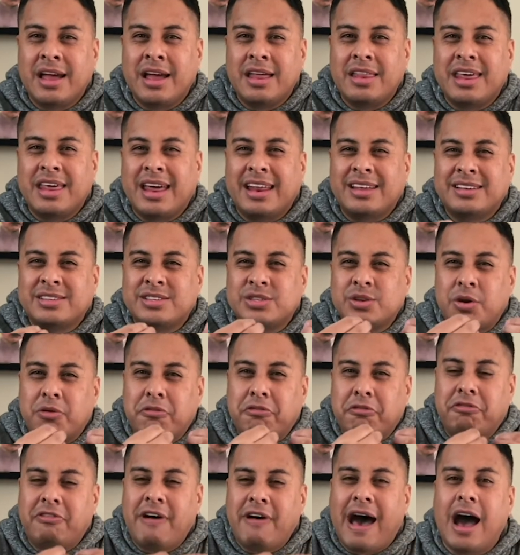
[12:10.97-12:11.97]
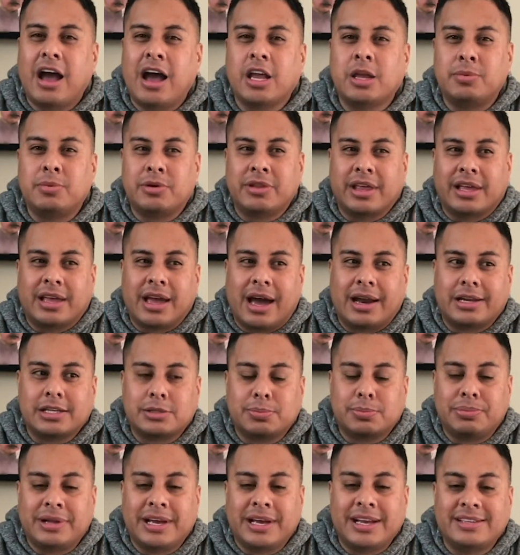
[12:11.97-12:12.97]
that is so valuable that God has
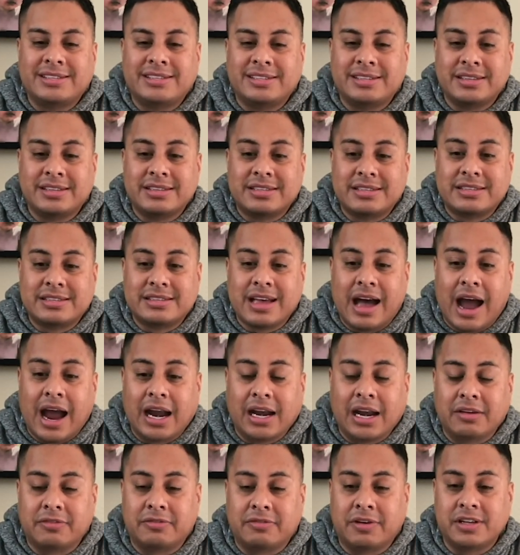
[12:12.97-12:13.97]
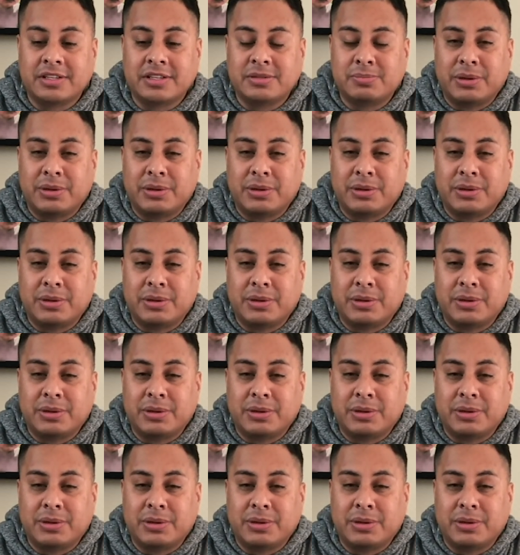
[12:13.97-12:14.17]
placed inside of us,